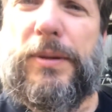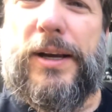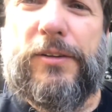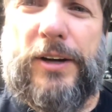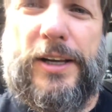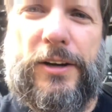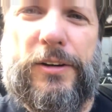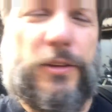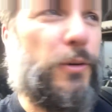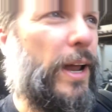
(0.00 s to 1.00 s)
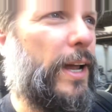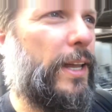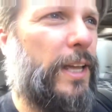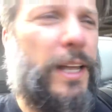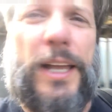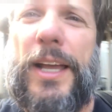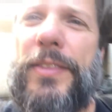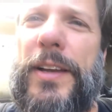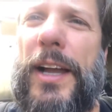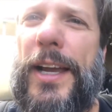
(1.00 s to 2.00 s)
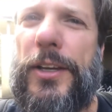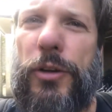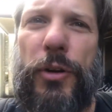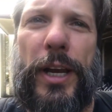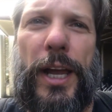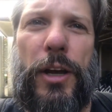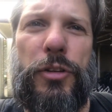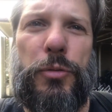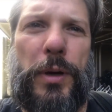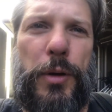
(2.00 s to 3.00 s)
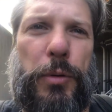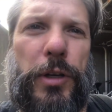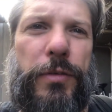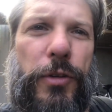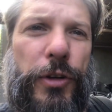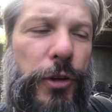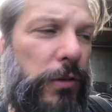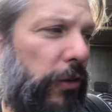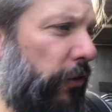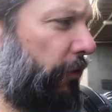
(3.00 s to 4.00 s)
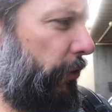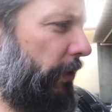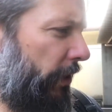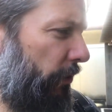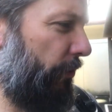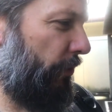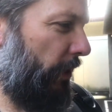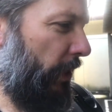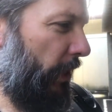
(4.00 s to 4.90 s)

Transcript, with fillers: bike right here in the rack at the Kagendori house where I work for Universal Studios.